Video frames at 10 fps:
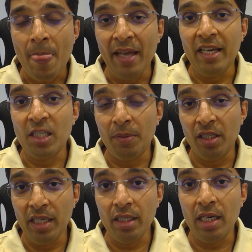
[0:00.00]
And as per the
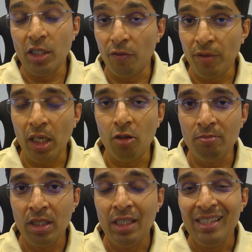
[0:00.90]
data as of
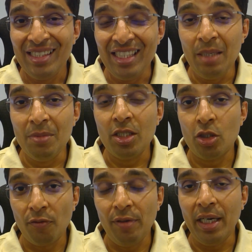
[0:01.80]
now, seems
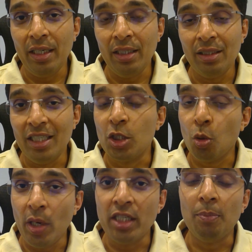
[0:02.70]
soft landing is
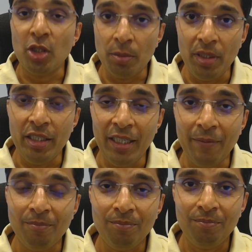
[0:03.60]
quite a
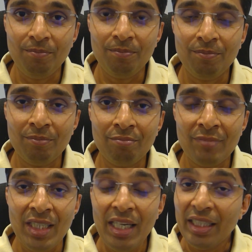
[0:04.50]
possibility.
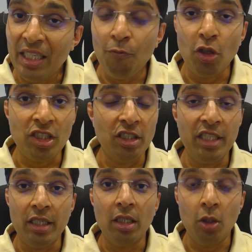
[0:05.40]
Keep watching the
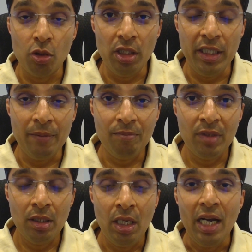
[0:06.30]
data closely,
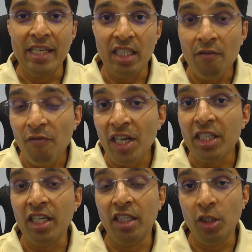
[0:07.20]
as
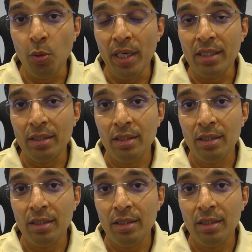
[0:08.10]
inflation in the US